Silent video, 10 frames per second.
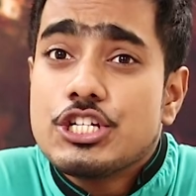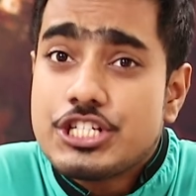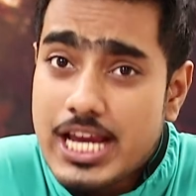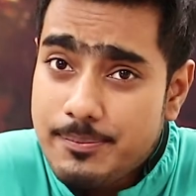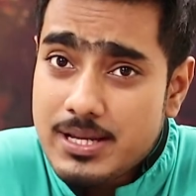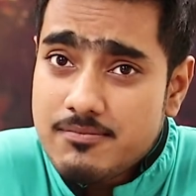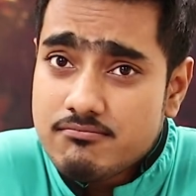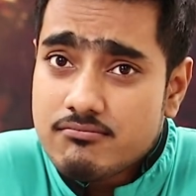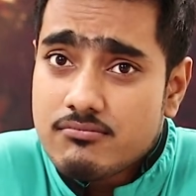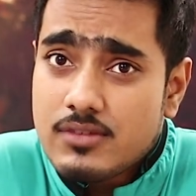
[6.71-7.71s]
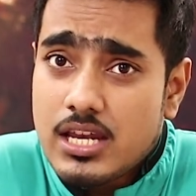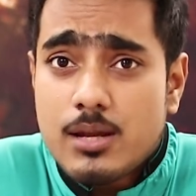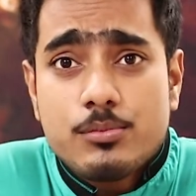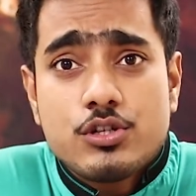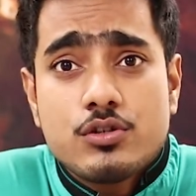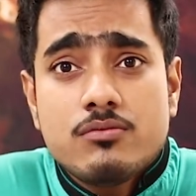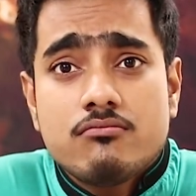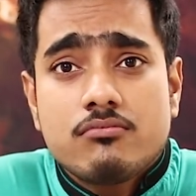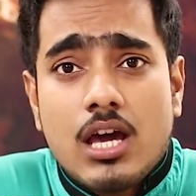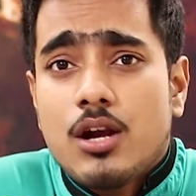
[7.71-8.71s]
shaping and number two,
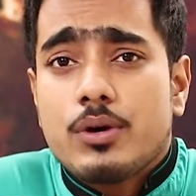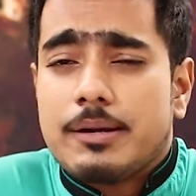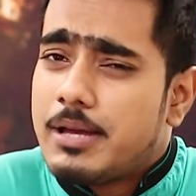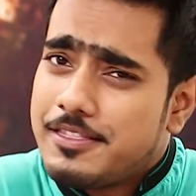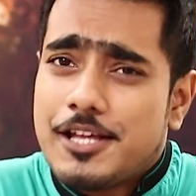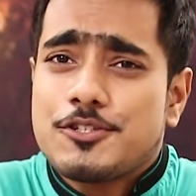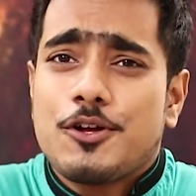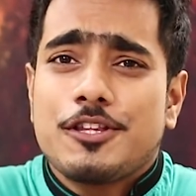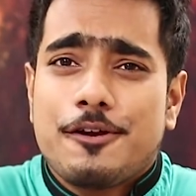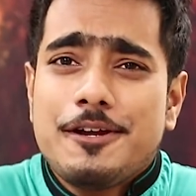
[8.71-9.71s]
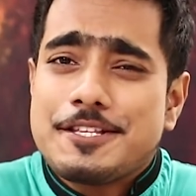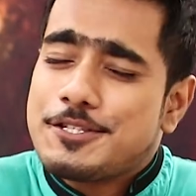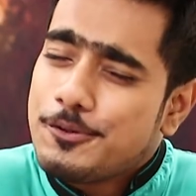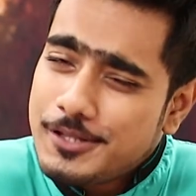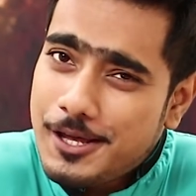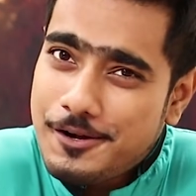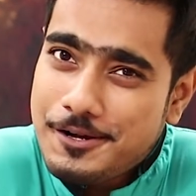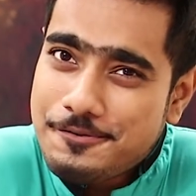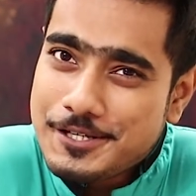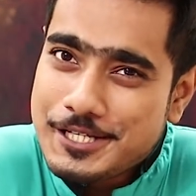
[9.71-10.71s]
coloring and that's all there is. So without
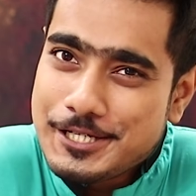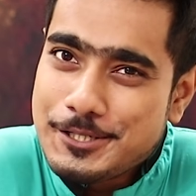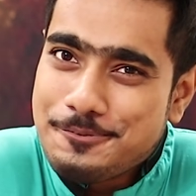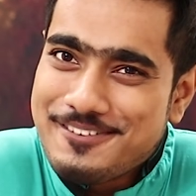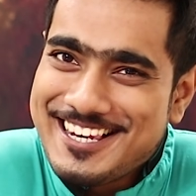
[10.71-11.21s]
any further ado,